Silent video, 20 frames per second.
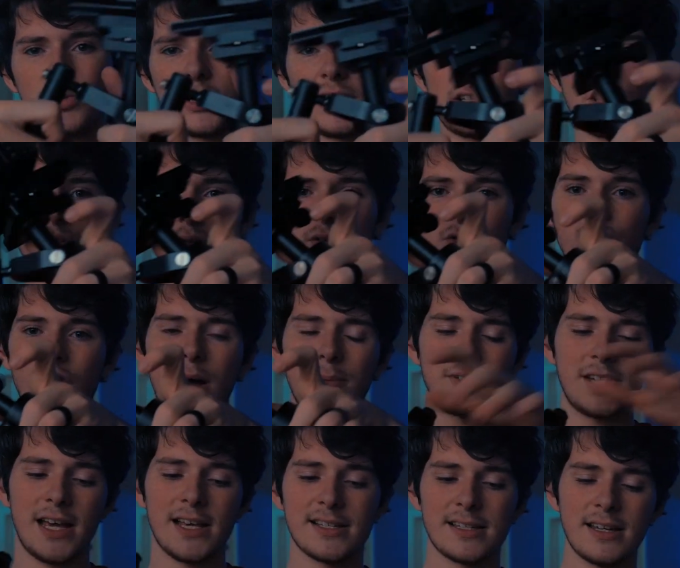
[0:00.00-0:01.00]
we're going to do the drop
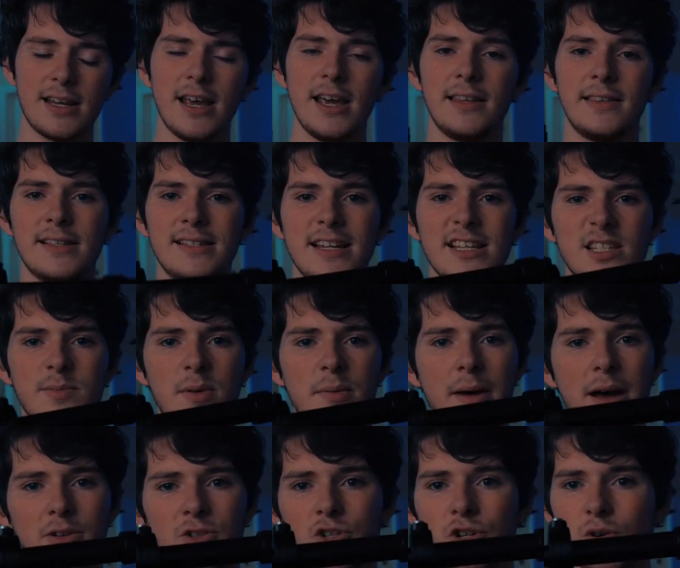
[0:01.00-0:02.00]
test. This needs to be
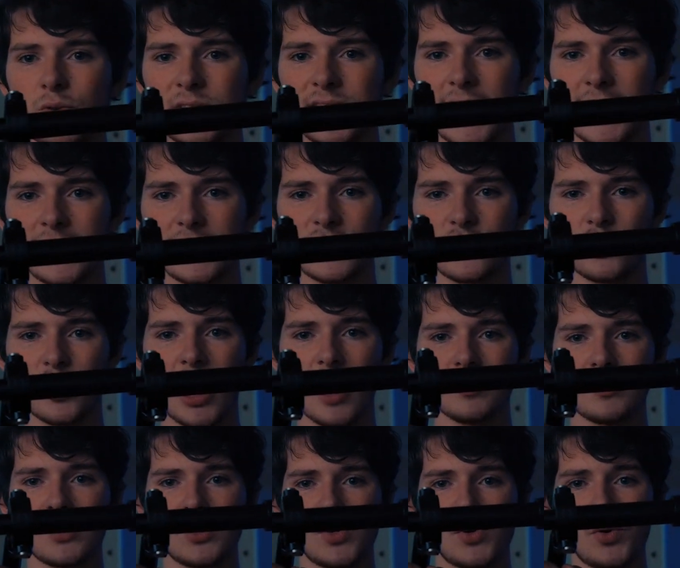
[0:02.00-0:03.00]
about 2 seconds
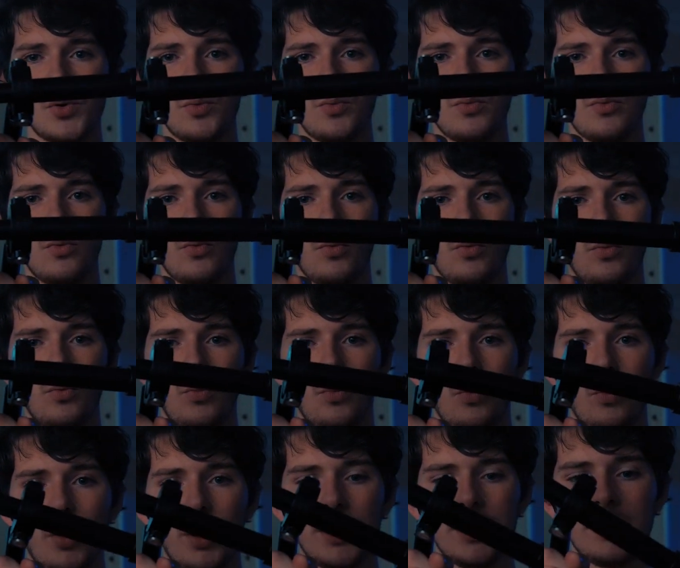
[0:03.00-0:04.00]
drop to
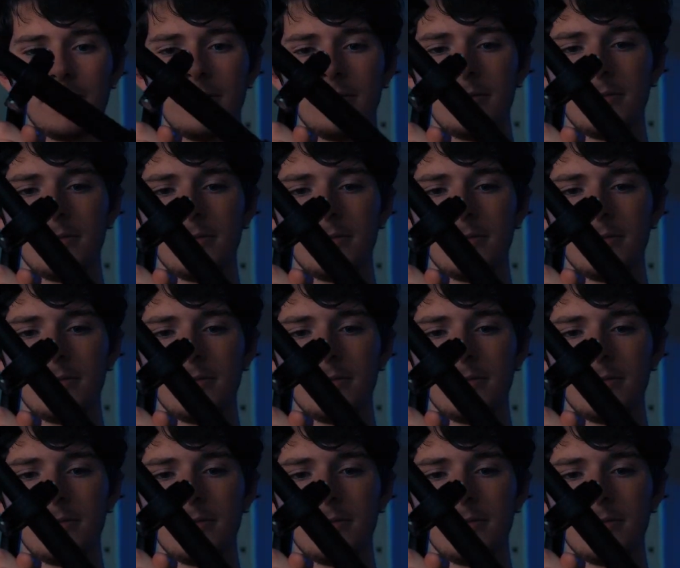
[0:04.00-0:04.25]
1,